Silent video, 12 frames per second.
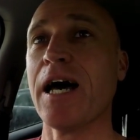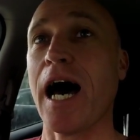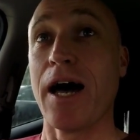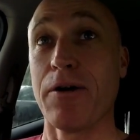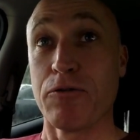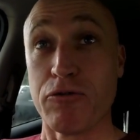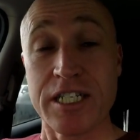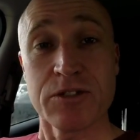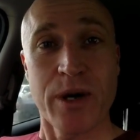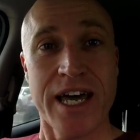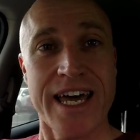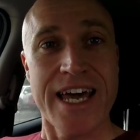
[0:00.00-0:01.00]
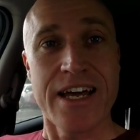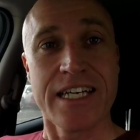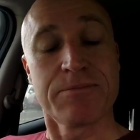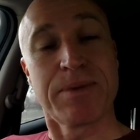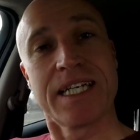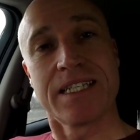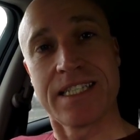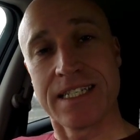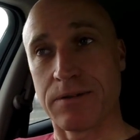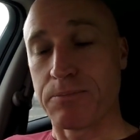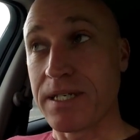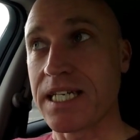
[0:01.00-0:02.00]
The reason we're here is
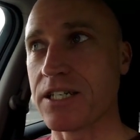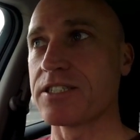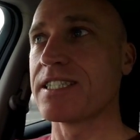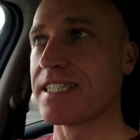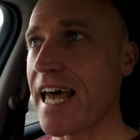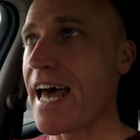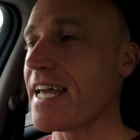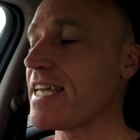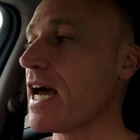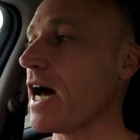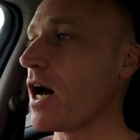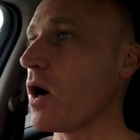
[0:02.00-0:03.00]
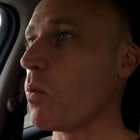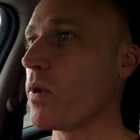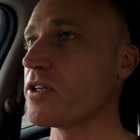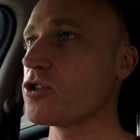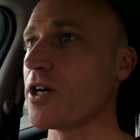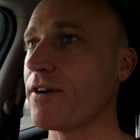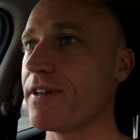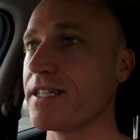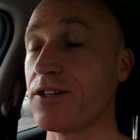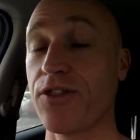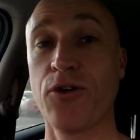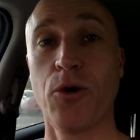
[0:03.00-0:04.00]
because today we're travelling
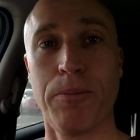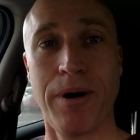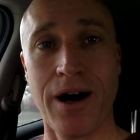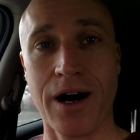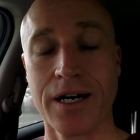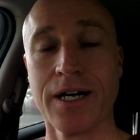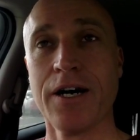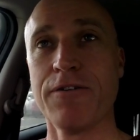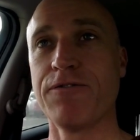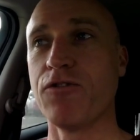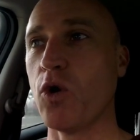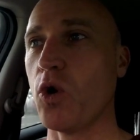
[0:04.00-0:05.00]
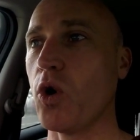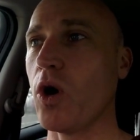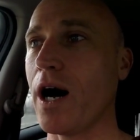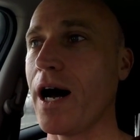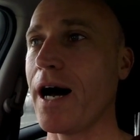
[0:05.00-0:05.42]
to Thorpe Park for,